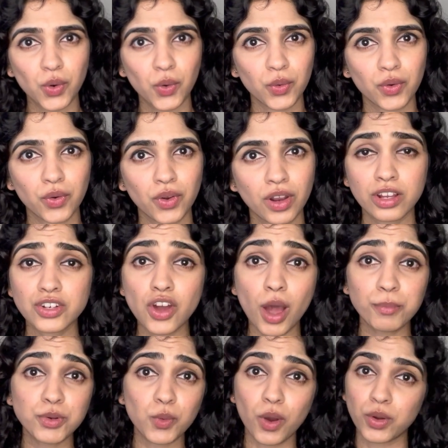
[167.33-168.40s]
own.
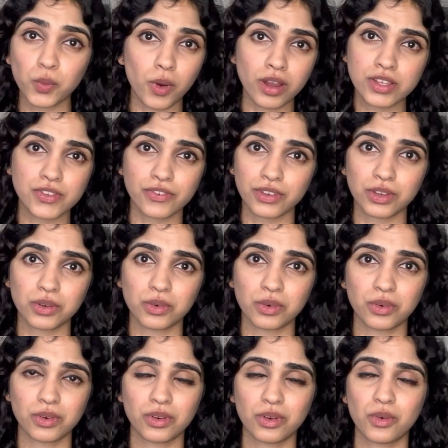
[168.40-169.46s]
Adopt what works for you.